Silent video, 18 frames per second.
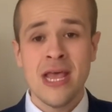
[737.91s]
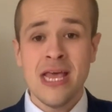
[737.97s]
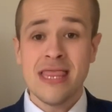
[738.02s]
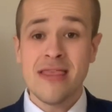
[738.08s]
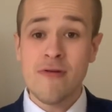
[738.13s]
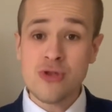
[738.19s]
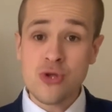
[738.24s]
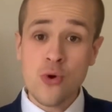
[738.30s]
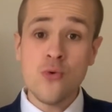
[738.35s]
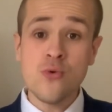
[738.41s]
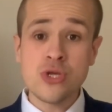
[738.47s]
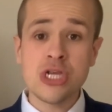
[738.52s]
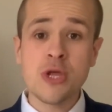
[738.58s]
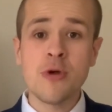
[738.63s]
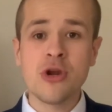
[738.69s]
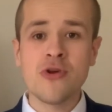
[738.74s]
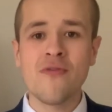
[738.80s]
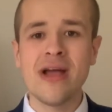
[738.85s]
There is
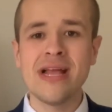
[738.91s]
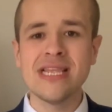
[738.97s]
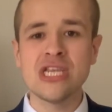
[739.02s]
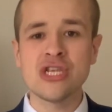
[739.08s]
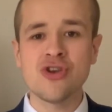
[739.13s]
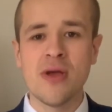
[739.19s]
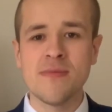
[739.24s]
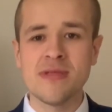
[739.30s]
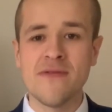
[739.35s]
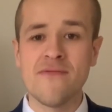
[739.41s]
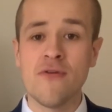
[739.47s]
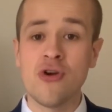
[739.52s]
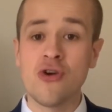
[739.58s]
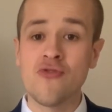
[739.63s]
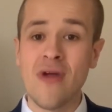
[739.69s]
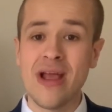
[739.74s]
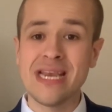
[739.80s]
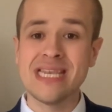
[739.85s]
also a grade descriptor for a
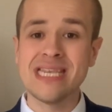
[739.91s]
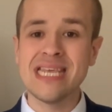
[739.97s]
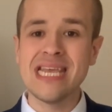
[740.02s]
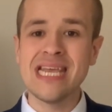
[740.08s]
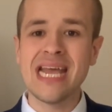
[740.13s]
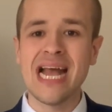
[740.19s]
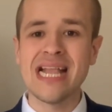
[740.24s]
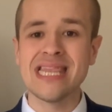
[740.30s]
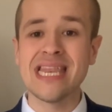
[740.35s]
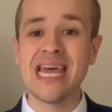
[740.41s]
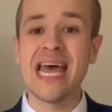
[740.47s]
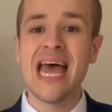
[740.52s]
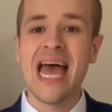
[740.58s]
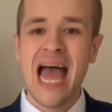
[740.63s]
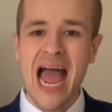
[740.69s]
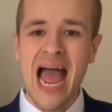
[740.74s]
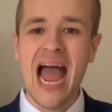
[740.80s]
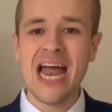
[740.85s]
grade C candidate
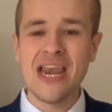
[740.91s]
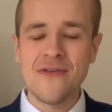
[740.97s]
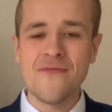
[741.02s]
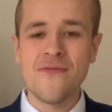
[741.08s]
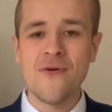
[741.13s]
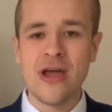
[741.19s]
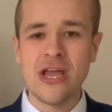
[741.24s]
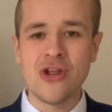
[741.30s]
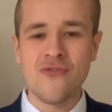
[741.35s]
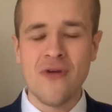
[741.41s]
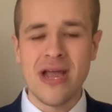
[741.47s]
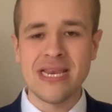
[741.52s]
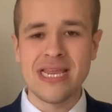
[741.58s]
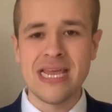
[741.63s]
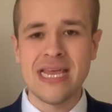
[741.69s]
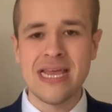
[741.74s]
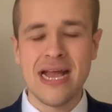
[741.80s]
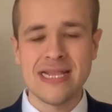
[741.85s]
and for a grade
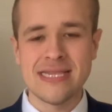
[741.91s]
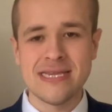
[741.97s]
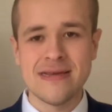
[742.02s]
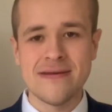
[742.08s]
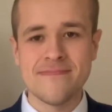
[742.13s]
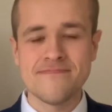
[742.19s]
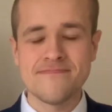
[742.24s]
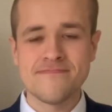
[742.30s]
E candidate.